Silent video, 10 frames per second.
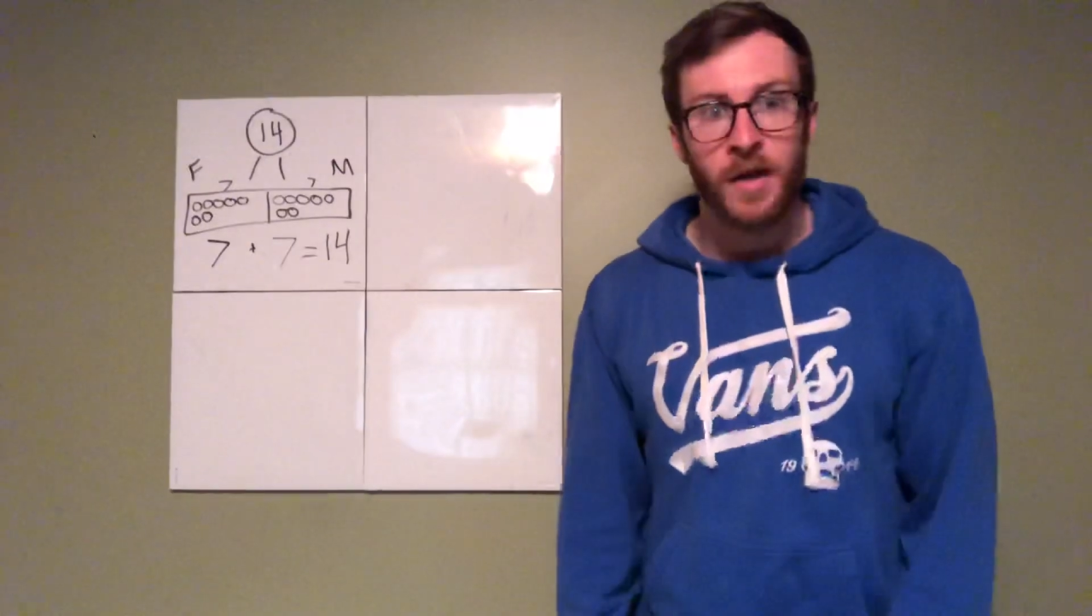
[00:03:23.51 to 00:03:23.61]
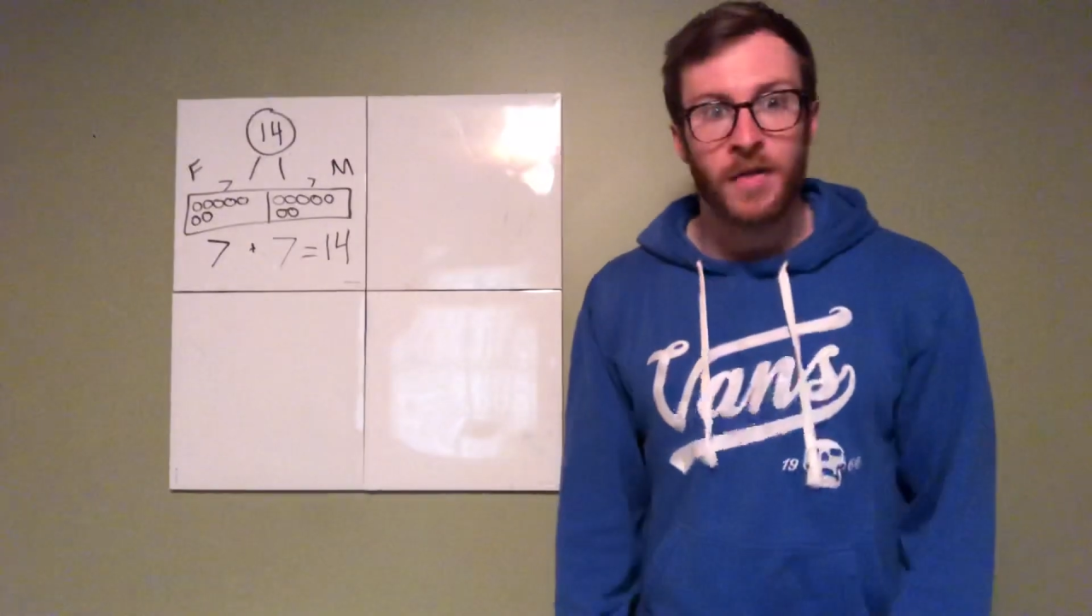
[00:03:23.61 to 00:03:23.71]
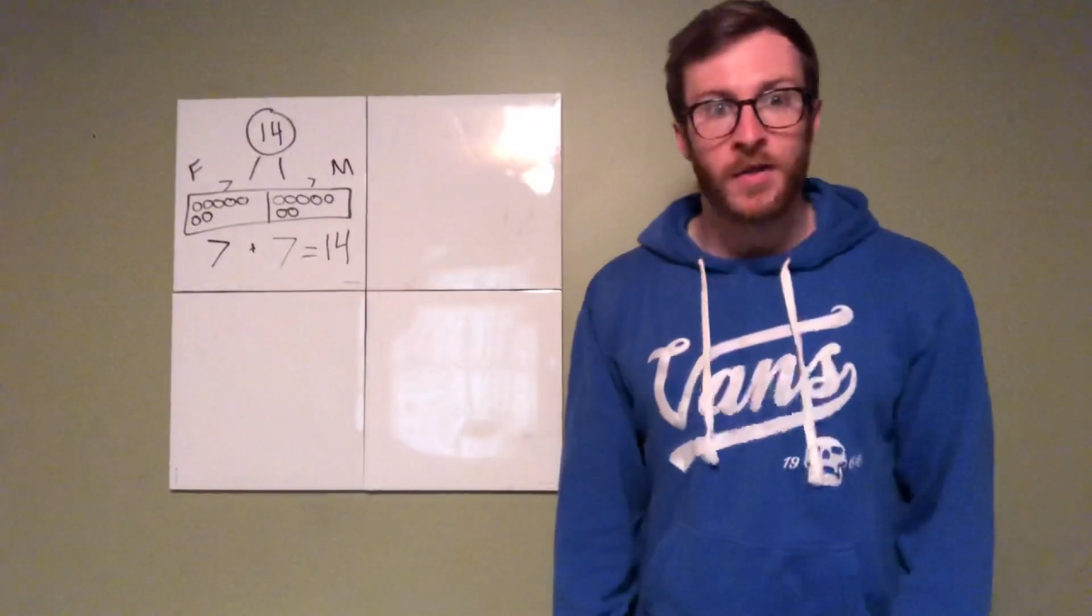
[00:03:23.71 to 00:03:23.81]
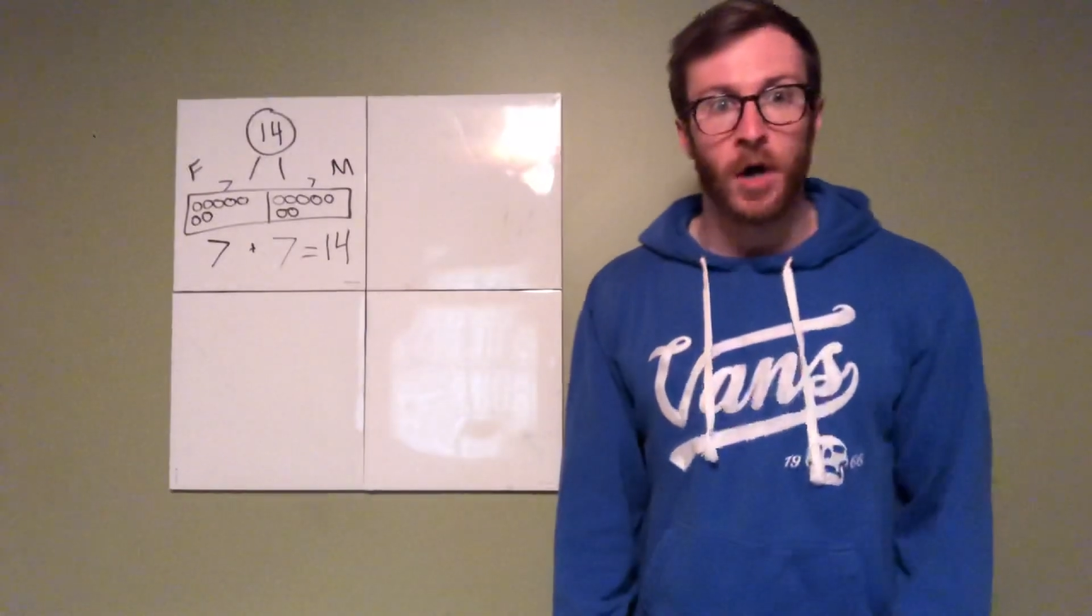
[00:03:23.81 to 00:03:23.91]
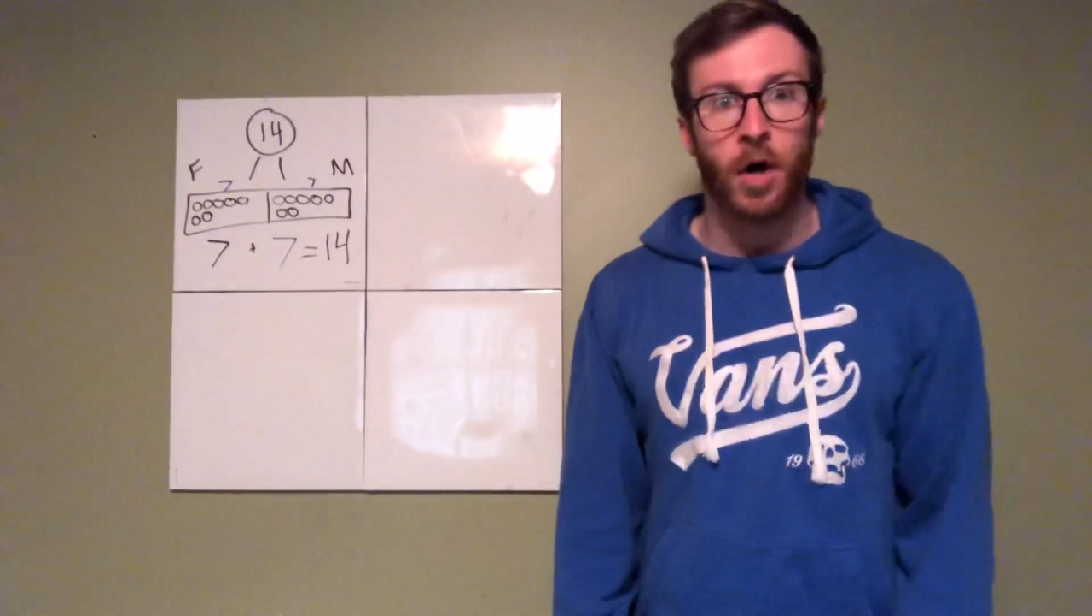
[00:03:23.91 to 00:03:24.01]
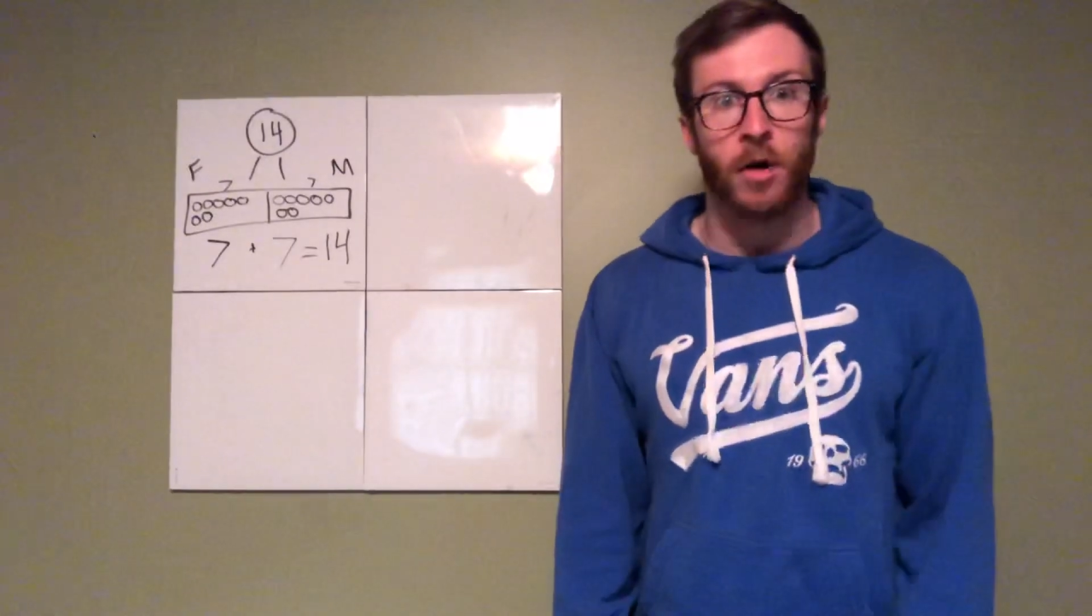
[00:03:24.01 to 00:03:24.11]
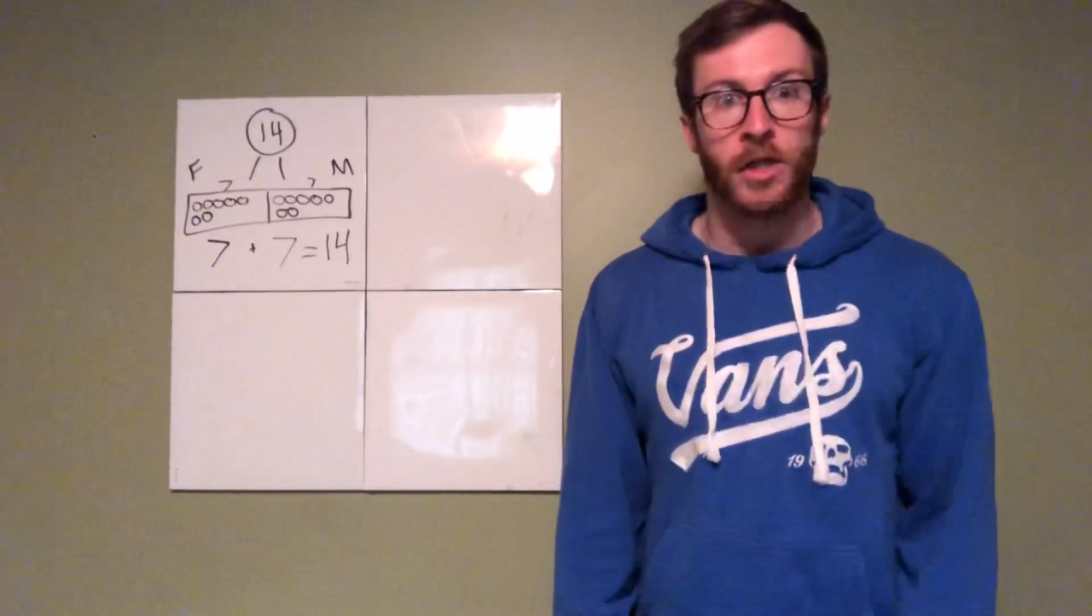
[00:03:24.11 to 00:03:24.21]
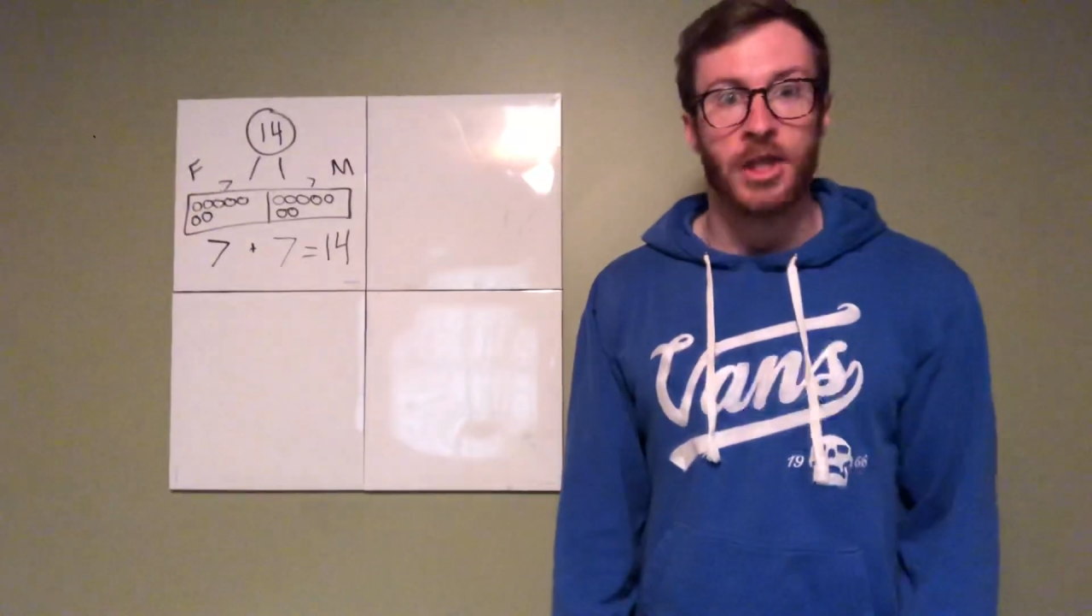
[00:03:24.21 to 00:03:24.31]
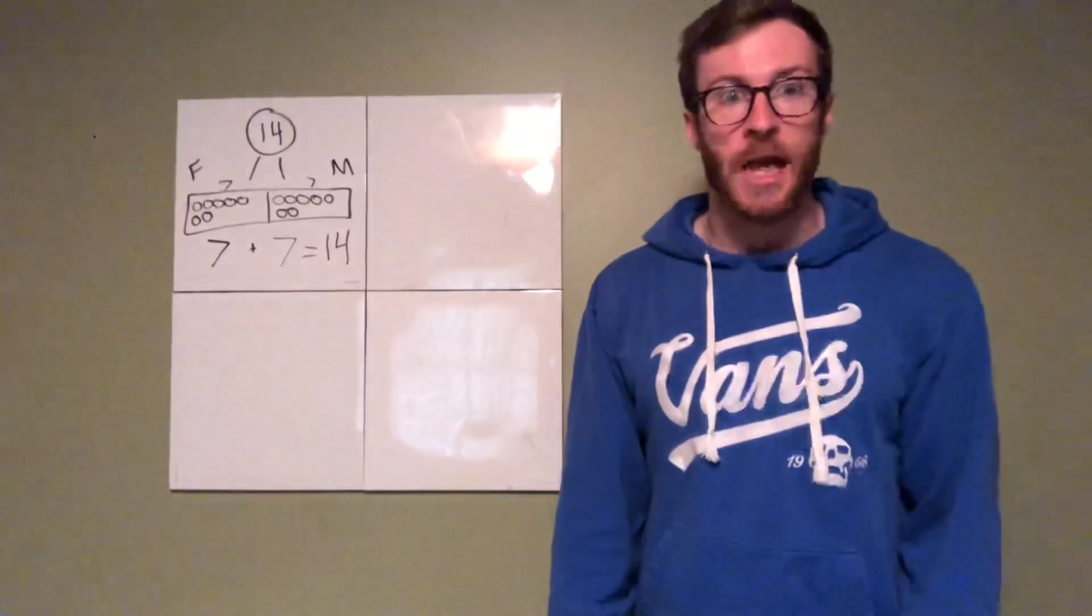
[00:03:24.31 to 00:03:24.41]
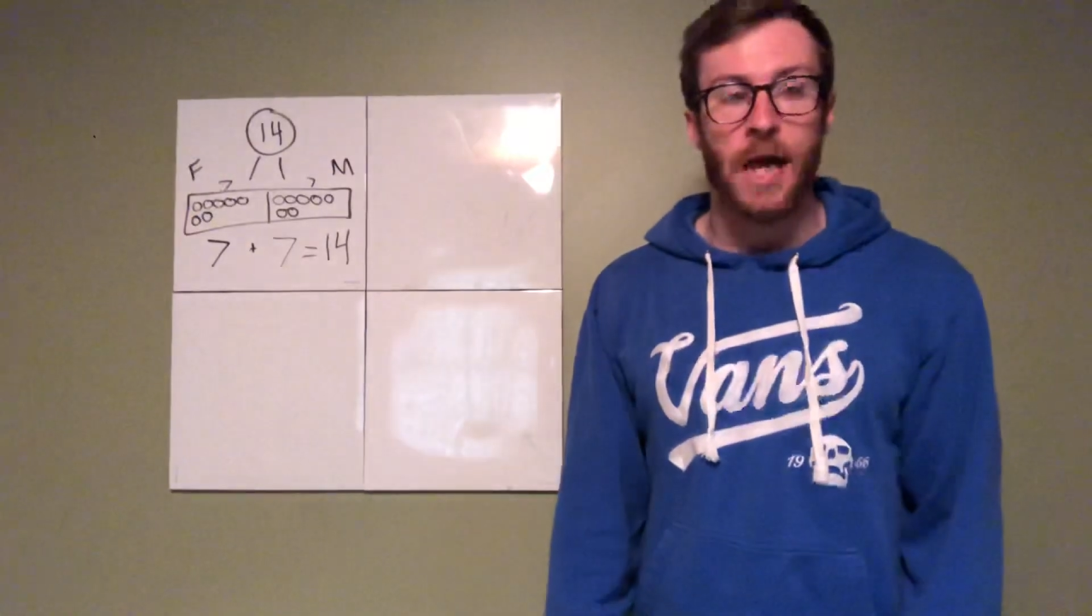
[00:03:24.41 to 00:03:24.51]
So good
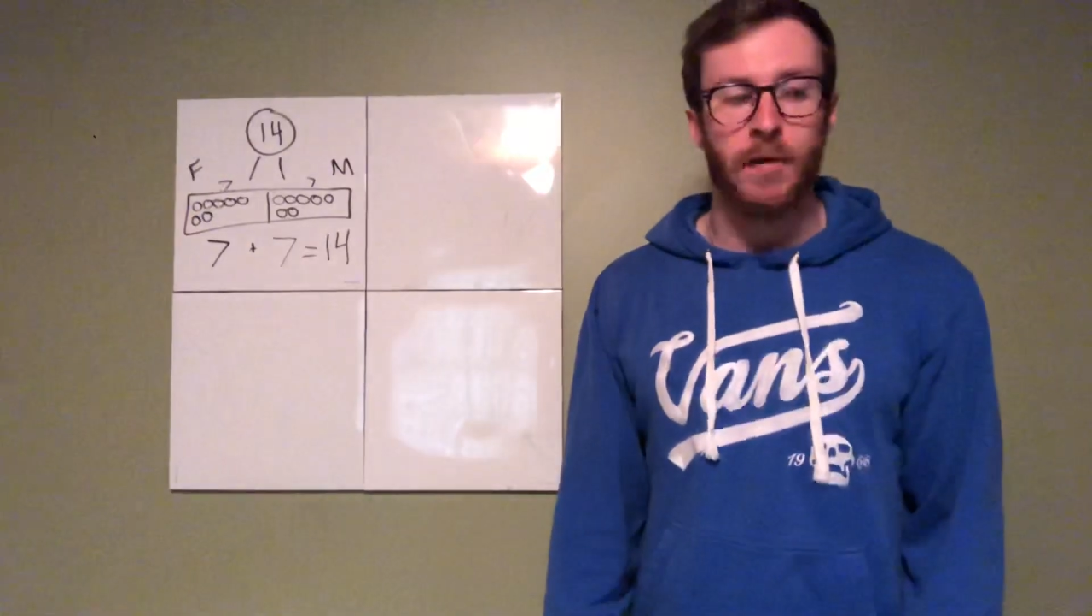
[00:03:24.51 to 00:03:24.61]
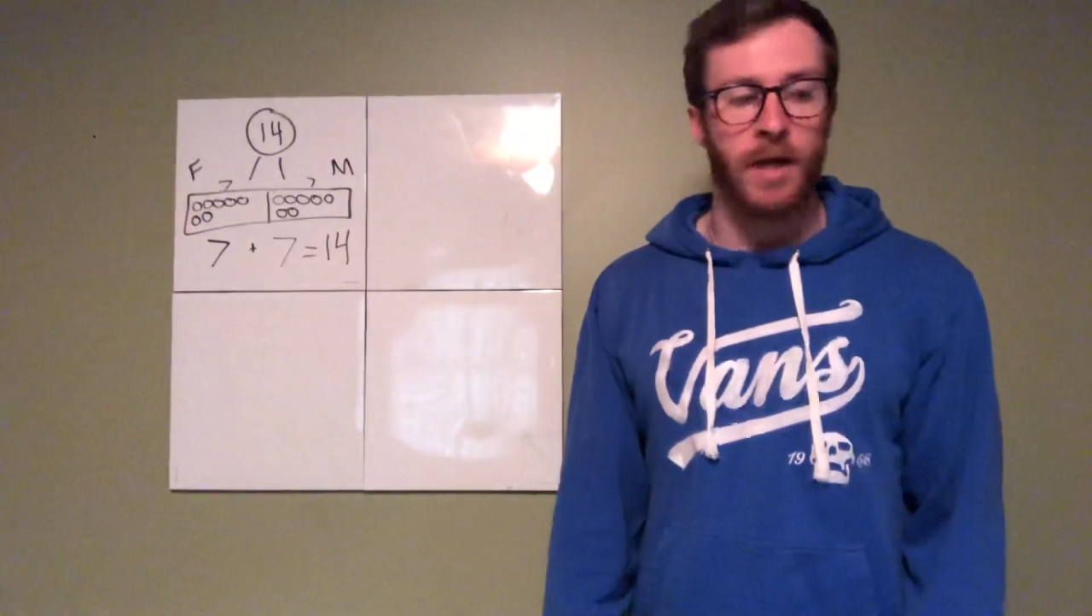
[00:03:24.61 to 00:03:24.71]
job,